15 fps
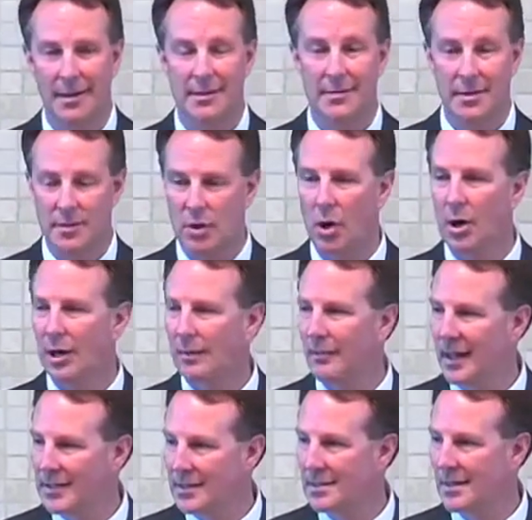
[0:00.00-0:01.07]
to talk
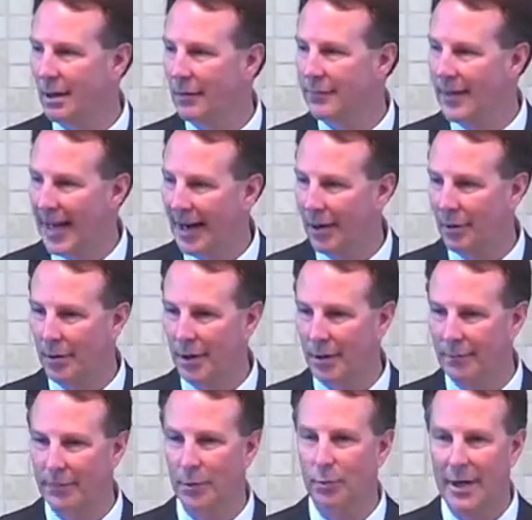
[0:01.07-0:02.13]
myself out
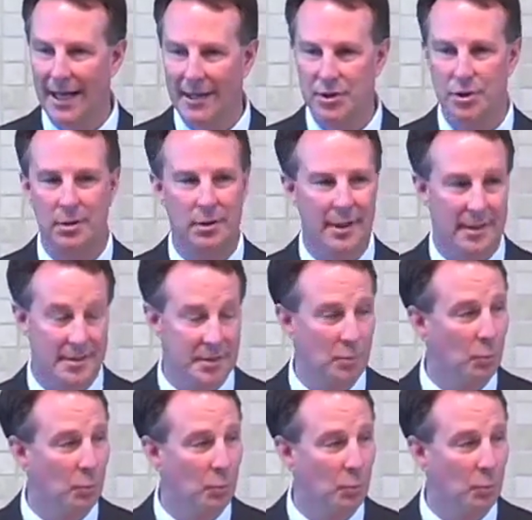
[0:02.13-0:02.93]
of or rationalize